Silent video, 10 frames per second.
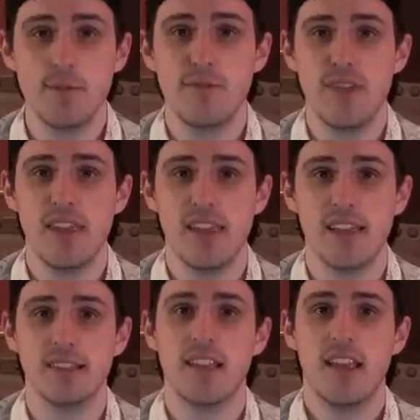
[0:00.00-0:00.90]
movie
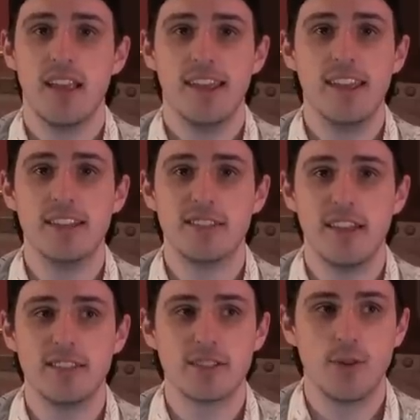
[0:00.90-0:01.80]
is
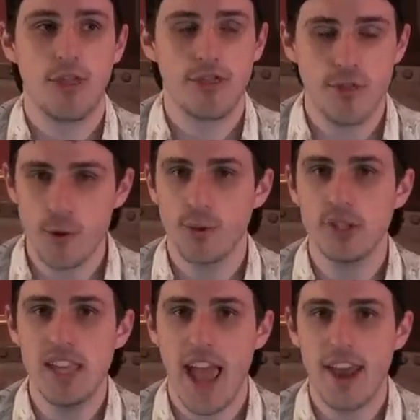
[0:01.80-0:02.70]

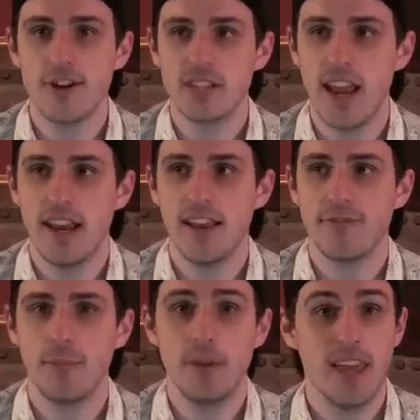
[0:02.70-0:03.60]
thoroughly entertaining
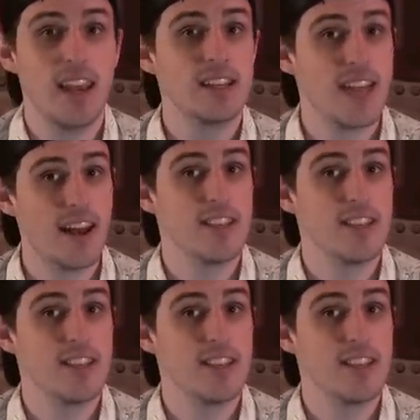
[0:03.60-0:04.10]
from beginning to end.